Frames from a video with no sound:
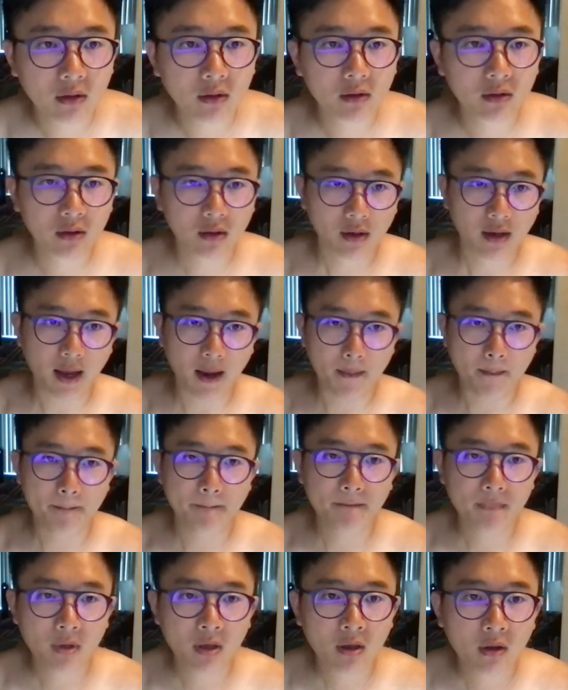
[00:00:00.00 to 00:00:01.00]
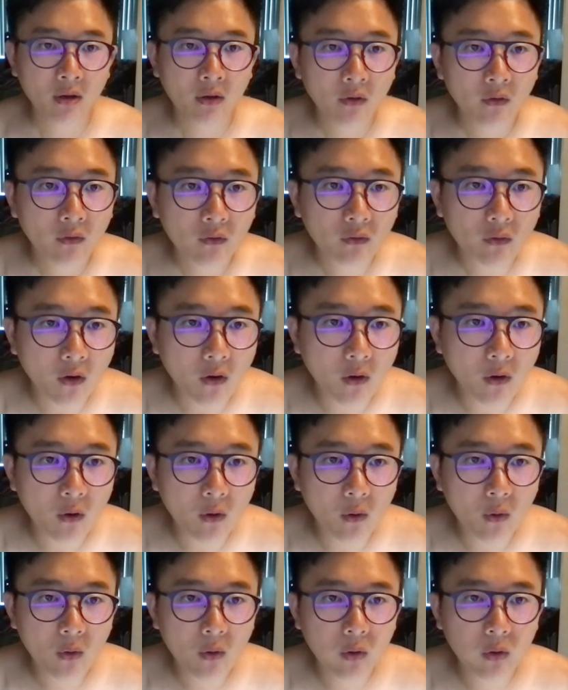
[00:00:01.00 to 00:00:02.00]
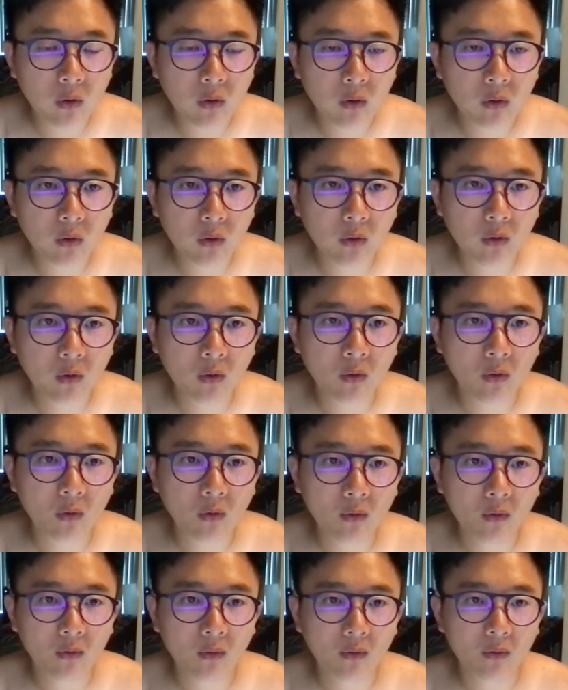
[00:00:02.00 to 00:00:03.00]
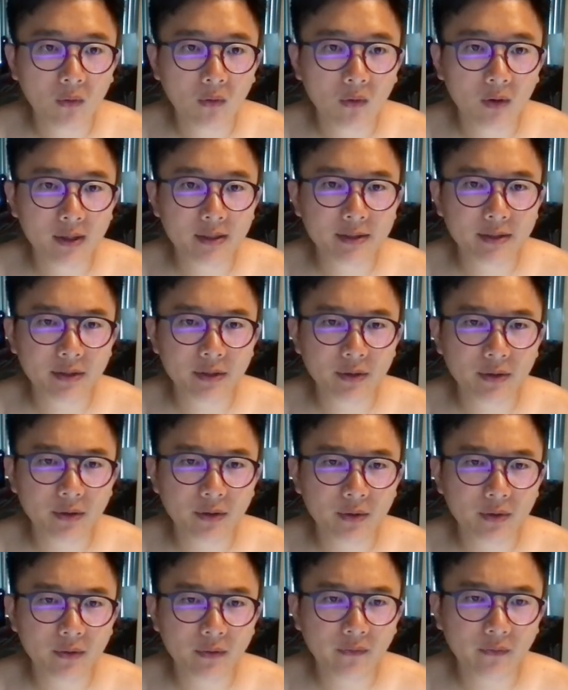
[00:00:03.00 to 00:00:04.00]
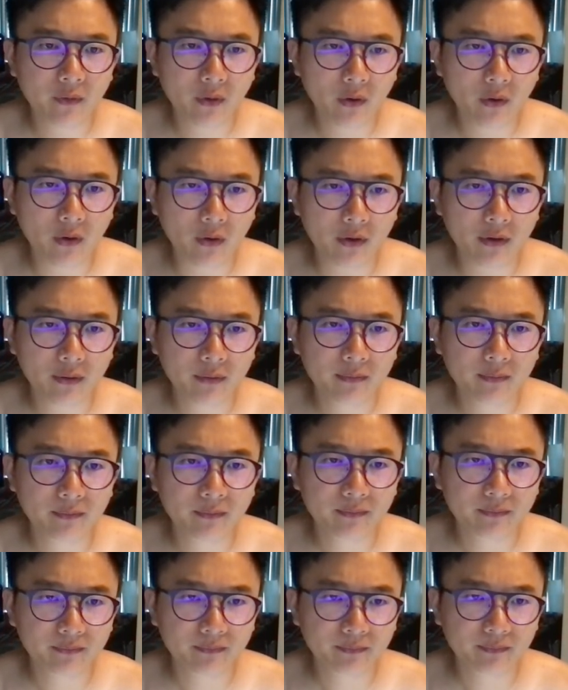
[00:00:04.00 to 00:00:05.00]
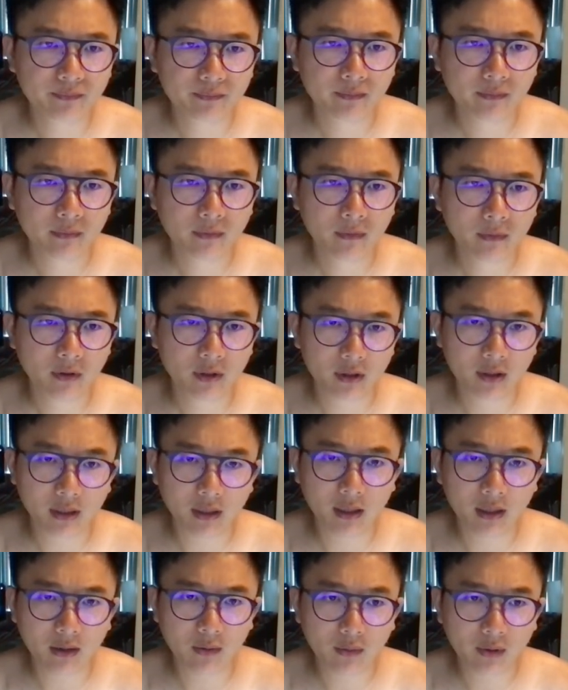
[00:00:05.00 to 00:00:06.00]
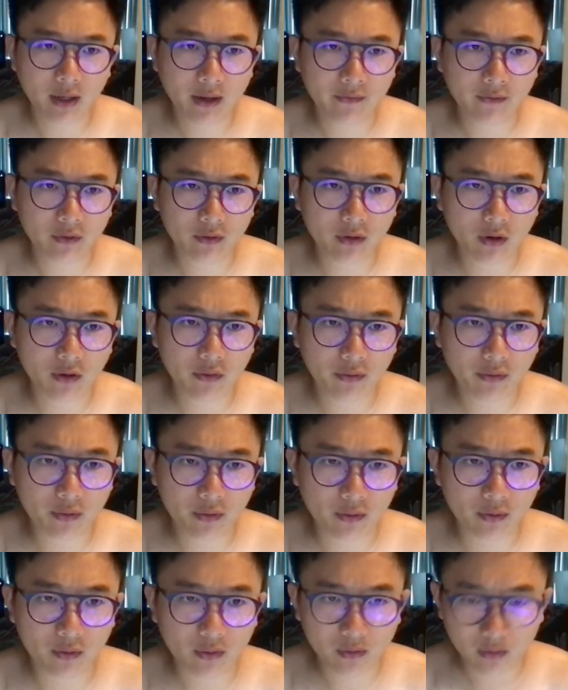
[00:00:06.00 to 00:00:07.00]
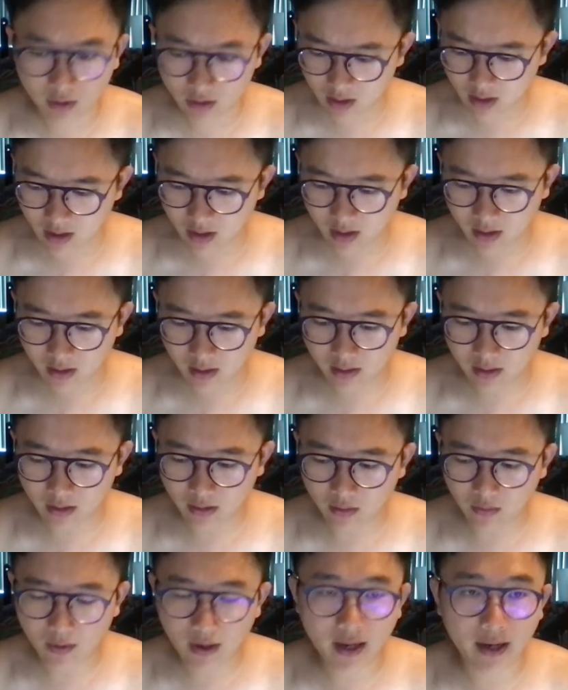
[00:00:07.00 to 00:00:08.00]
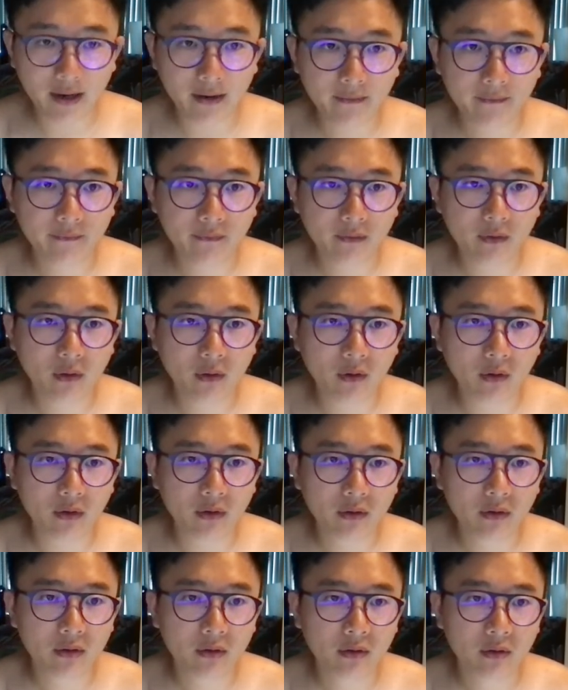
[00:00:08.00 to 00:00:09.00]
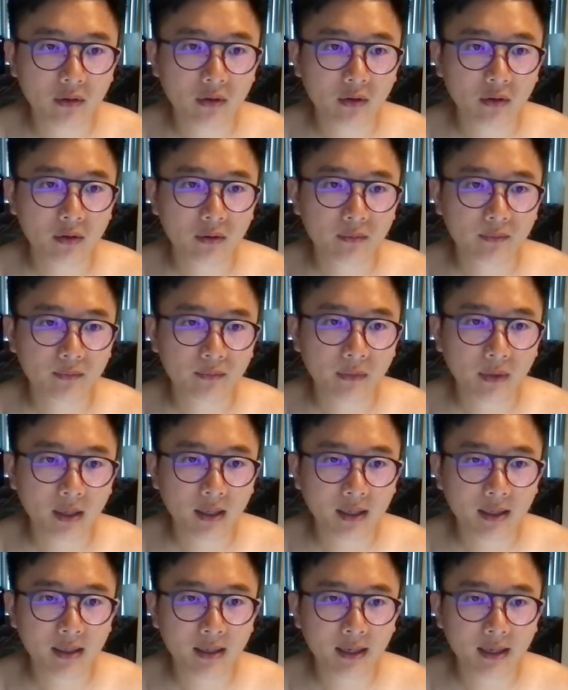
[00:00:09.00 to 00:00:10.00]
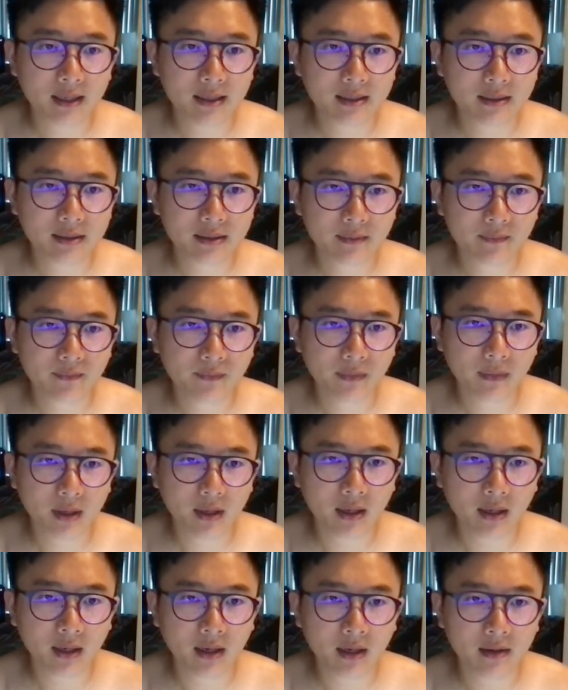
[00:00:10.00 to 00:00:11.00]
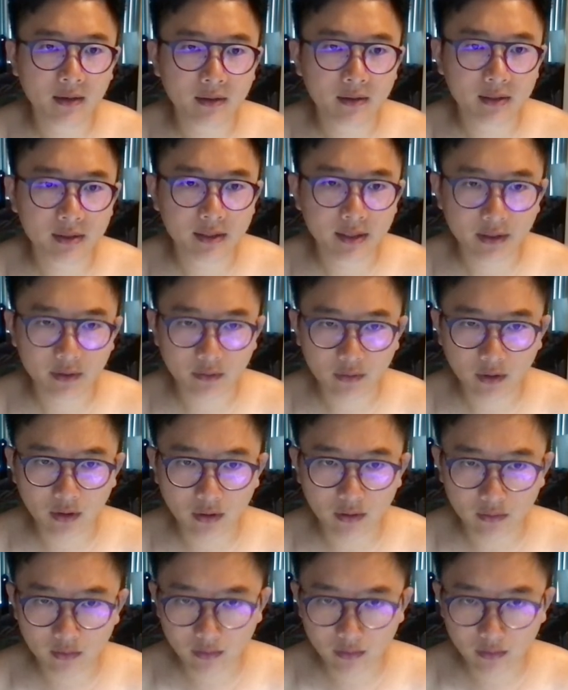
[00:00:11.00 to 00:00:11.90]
Okay, so let's do 4. We have to go through the array for index in 0